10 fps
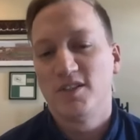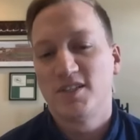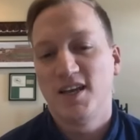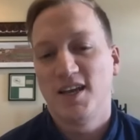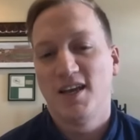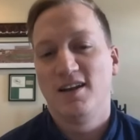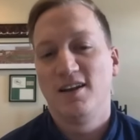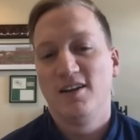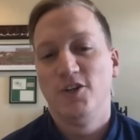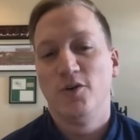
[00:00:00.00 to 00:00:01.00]
Uh, once
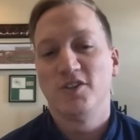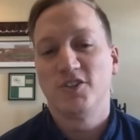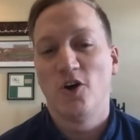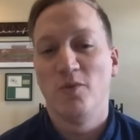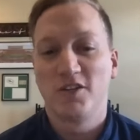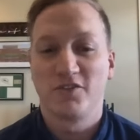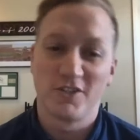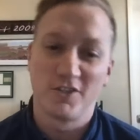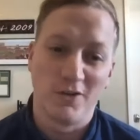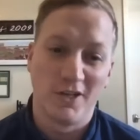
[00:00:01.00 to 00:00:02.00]
again, doing so much
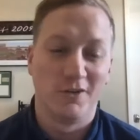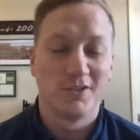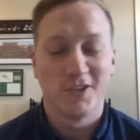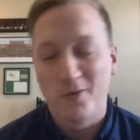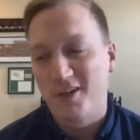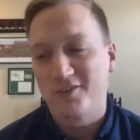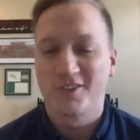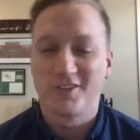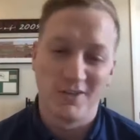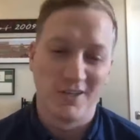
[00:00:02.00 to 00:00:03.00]
for so little, so
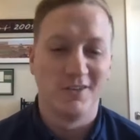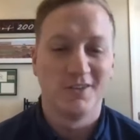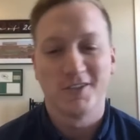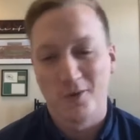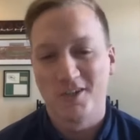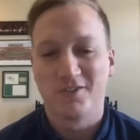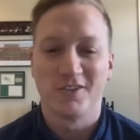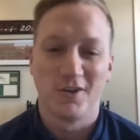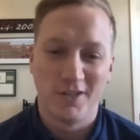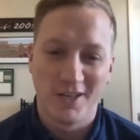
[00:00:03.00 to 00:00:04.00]
much for so little, so
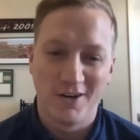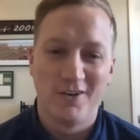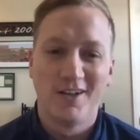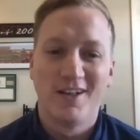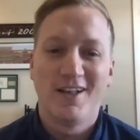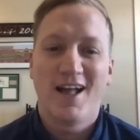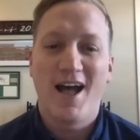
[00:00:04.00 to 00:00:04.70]
much for so little.